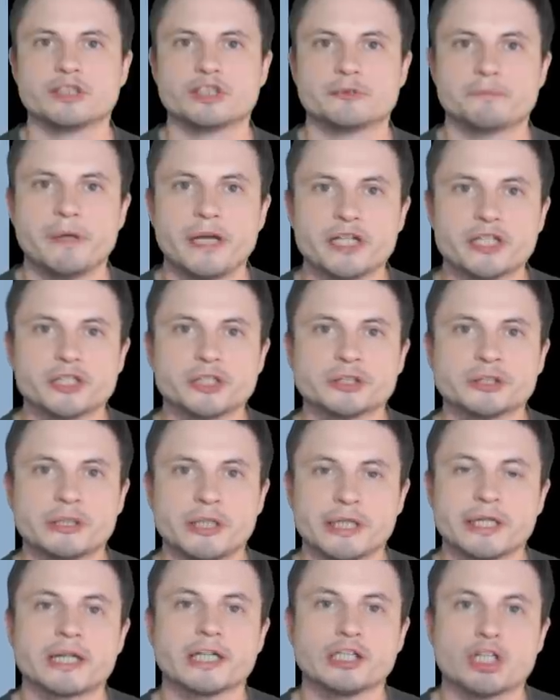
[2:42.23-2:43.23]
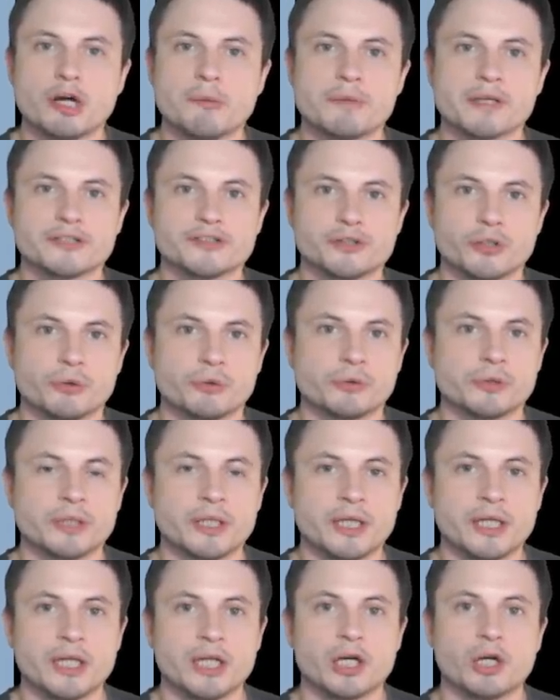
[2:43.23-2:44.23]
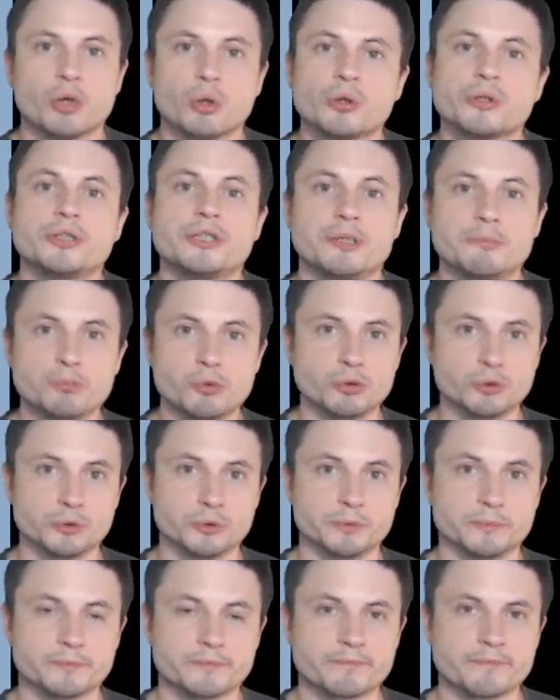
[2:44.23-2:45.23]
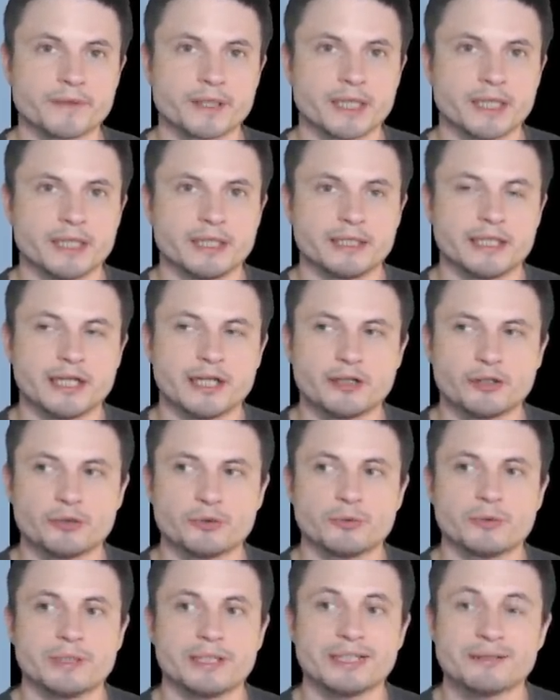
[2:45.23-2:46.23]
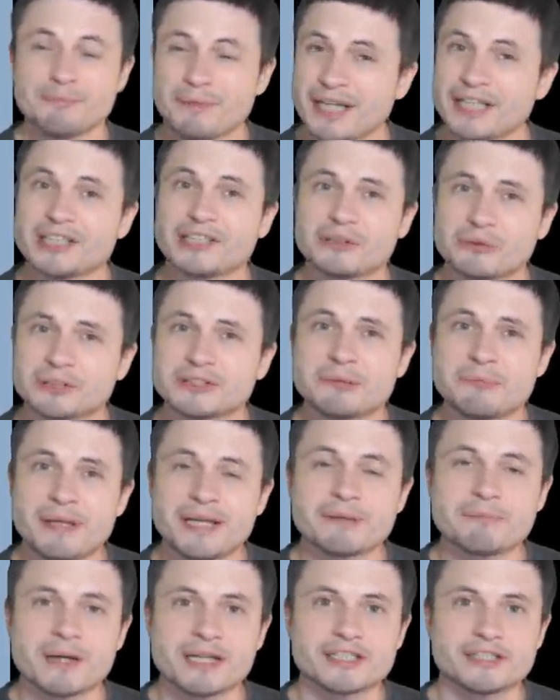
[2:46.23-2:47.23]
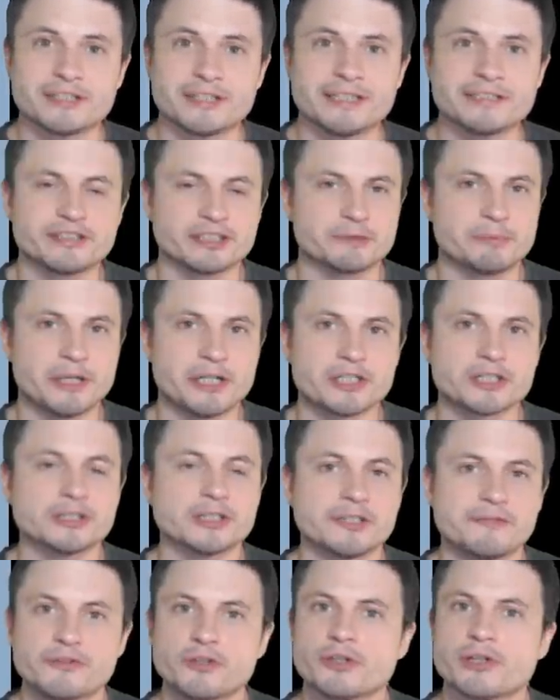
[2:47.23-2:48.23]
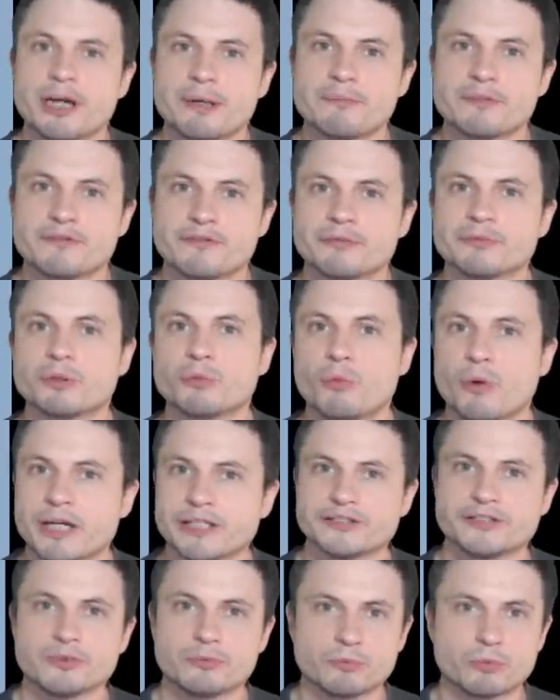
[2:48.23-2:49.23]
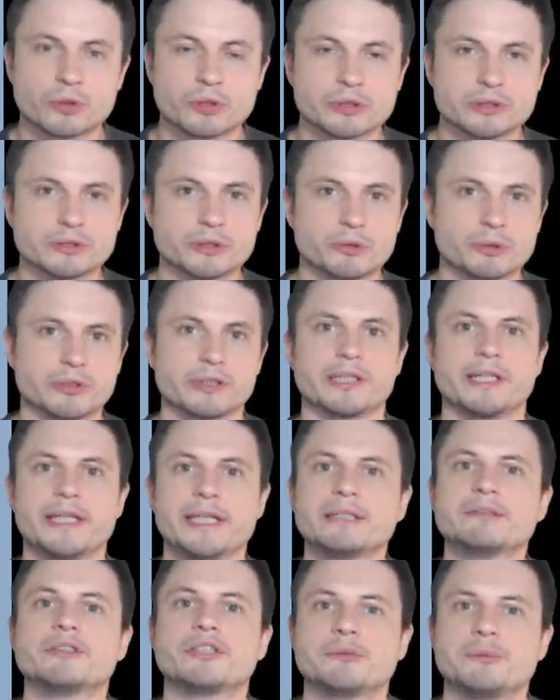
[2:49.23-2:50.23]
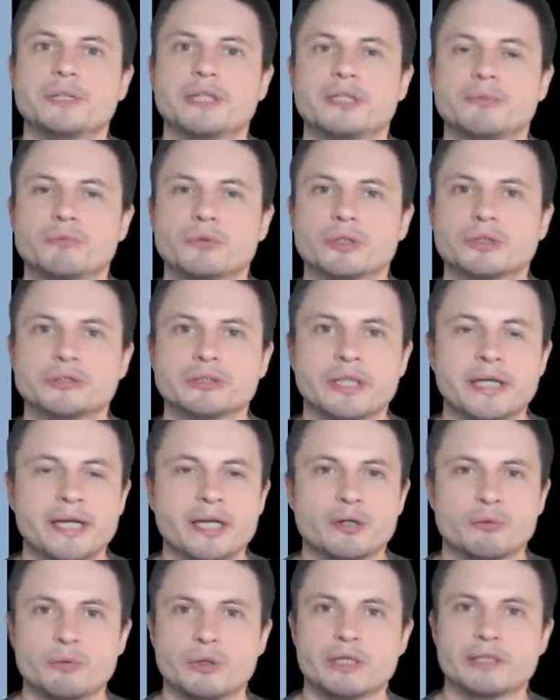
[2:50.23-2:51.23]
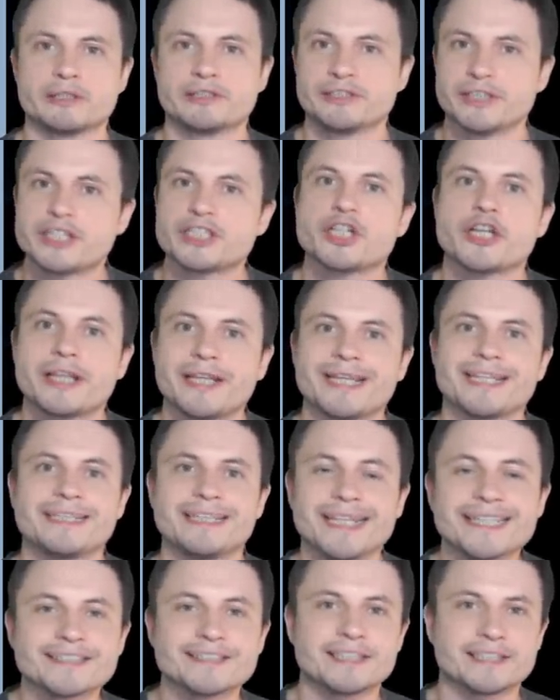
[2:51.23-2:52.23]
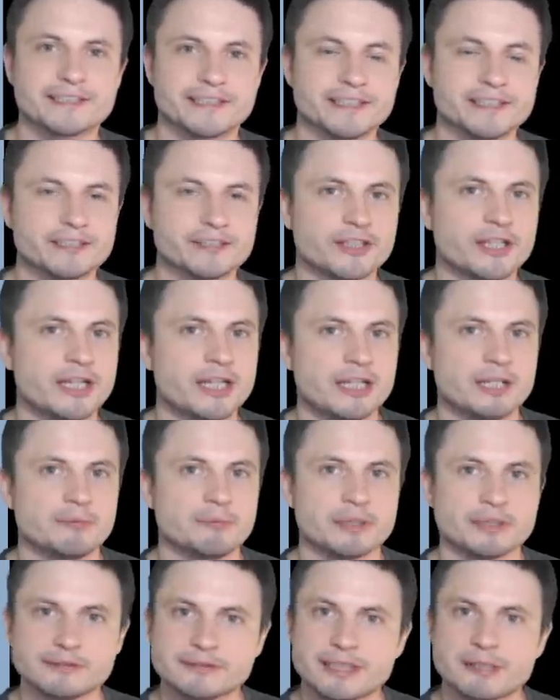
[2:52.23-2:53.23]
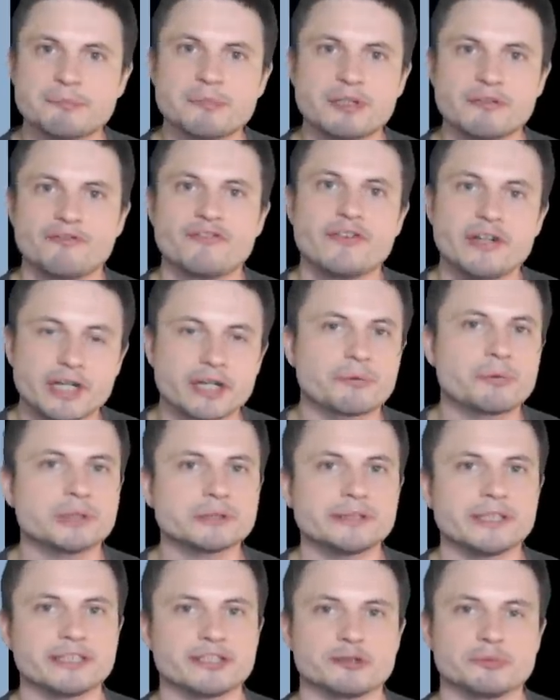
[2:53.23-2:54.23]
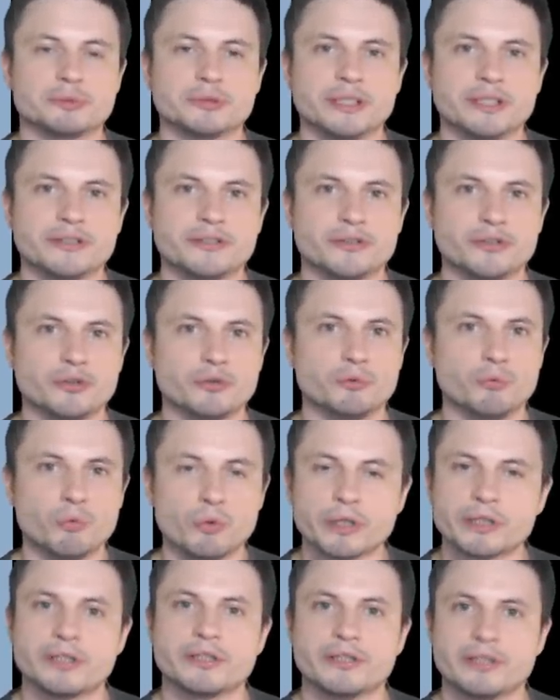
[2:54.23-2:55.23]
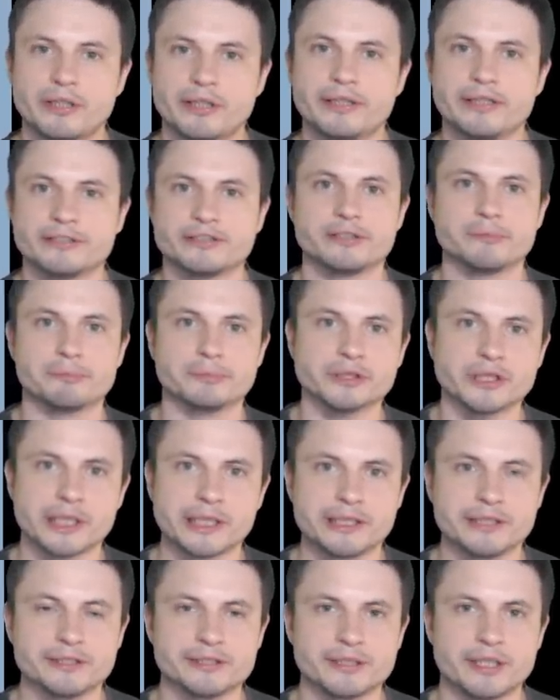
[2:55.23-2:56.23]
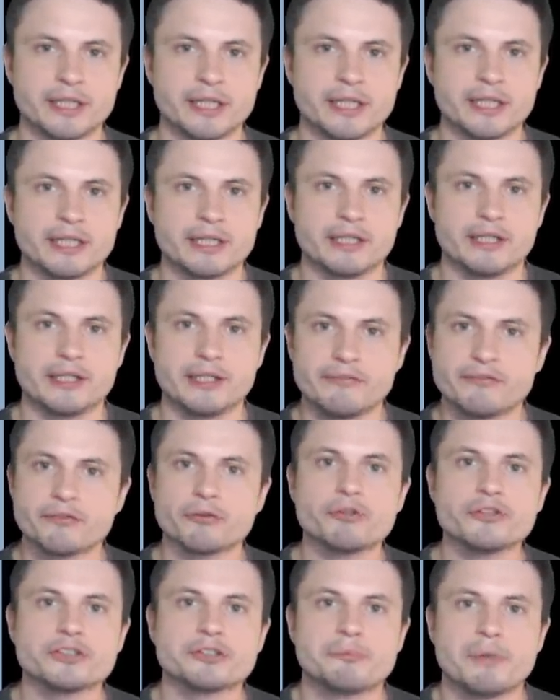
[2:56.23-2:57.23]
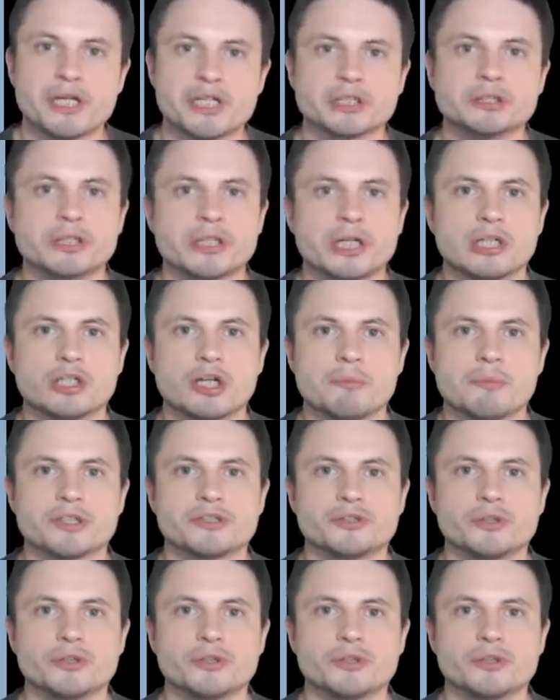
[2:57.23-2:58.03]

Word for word: special economic zone on the moon. Now, it might not really make much sense, especially if you're coming from the Western world or the English-speaking world where such a thing doesn't exist, but let me very quickly explain to you what this implies. The first special economic